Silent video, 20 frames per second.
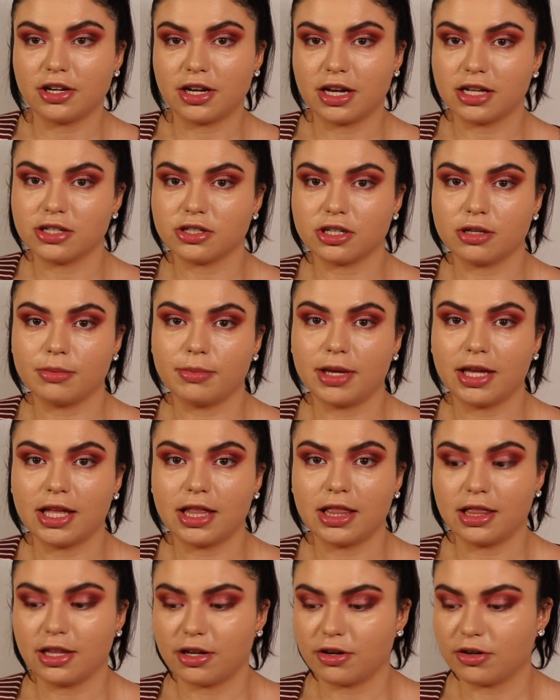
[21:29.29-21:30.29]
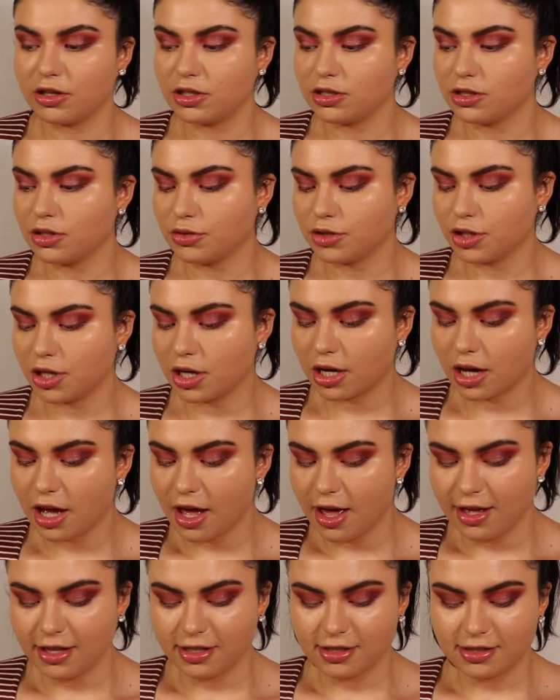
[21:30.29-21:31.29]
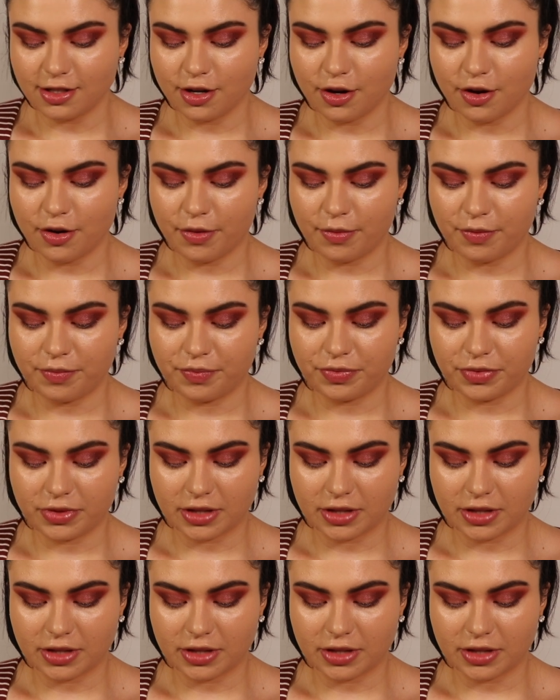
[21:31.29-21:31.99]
You guys are gonna be literally so shook. So